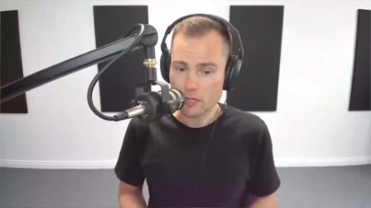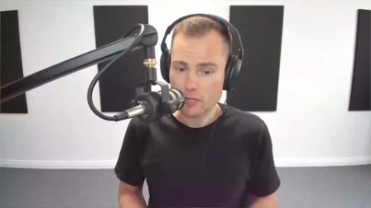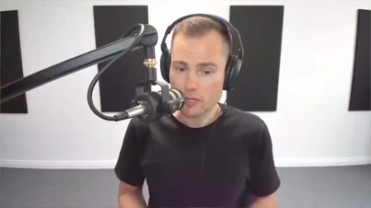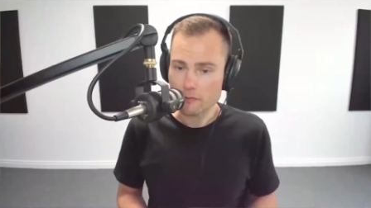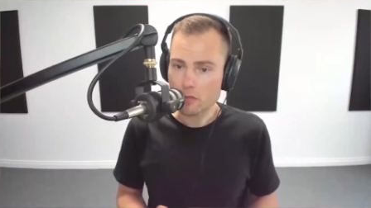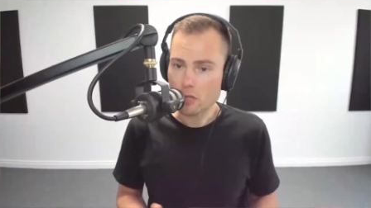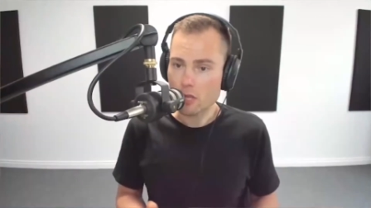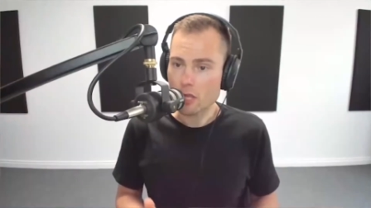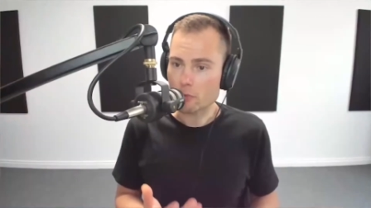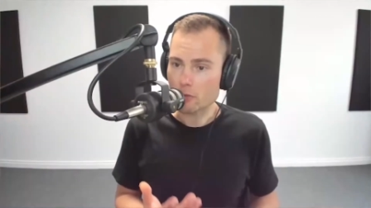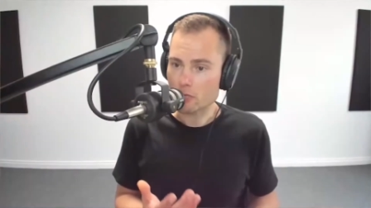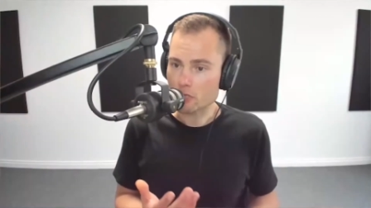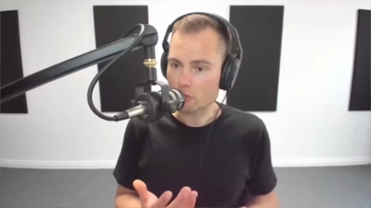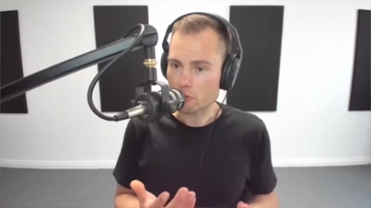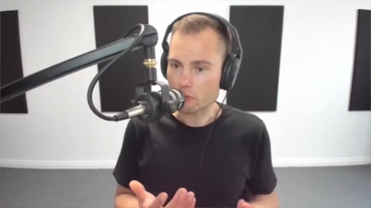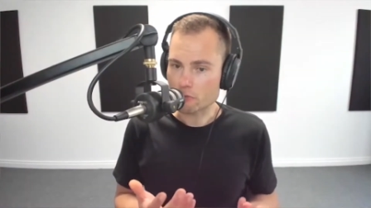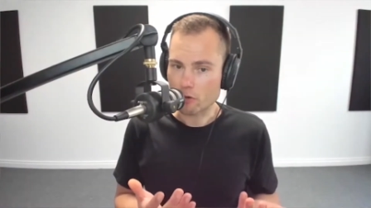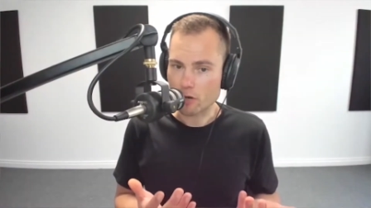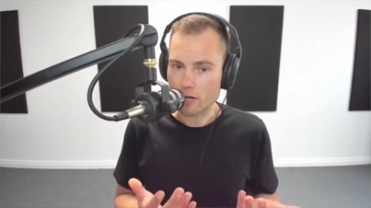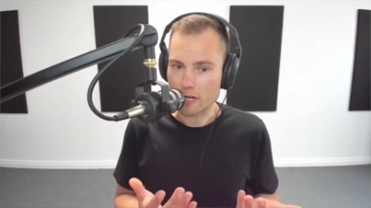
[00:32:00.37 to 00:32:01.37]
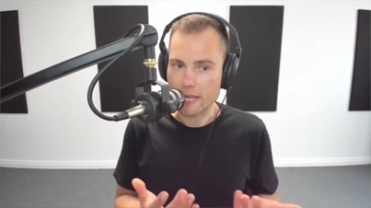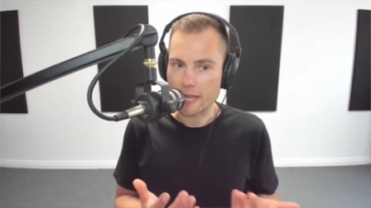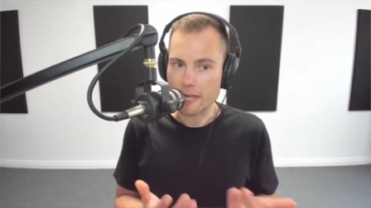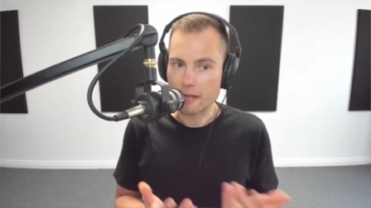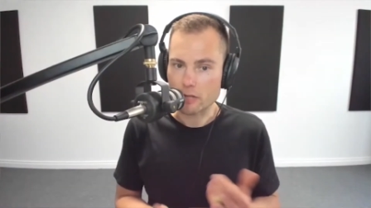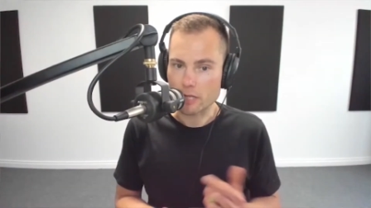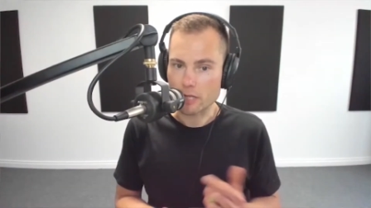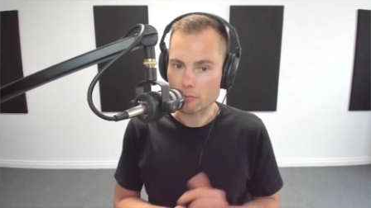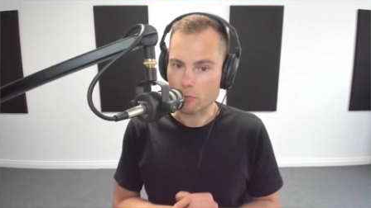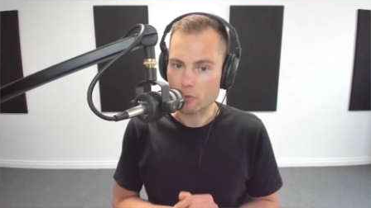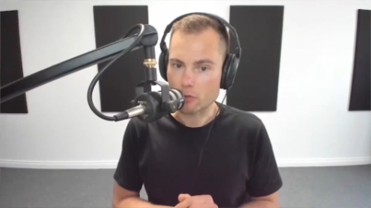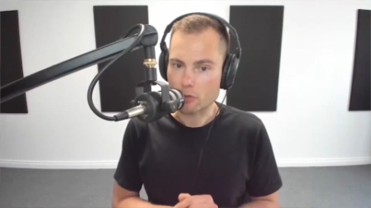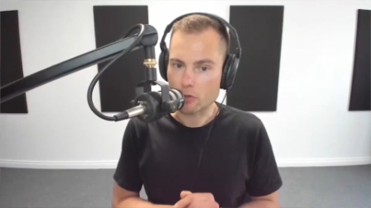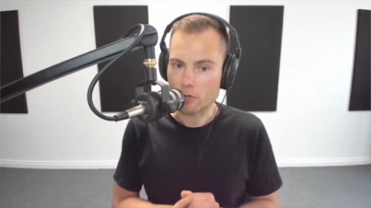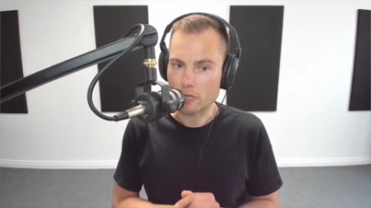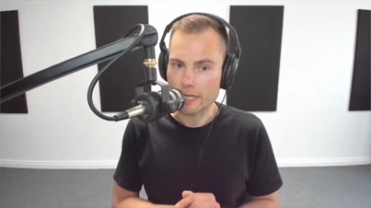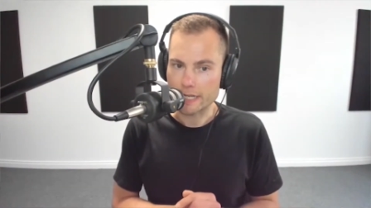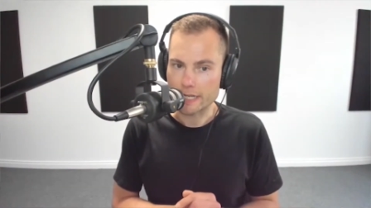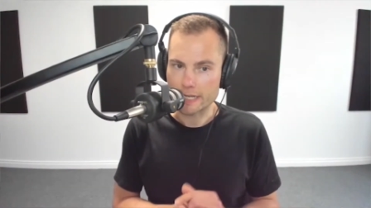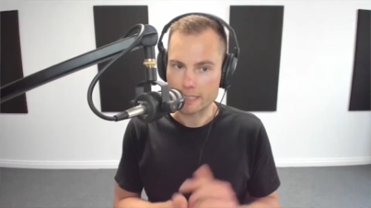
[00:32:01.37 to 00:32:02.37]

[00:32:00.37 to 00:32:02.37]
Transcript: even like we're doing right now, like we're on a,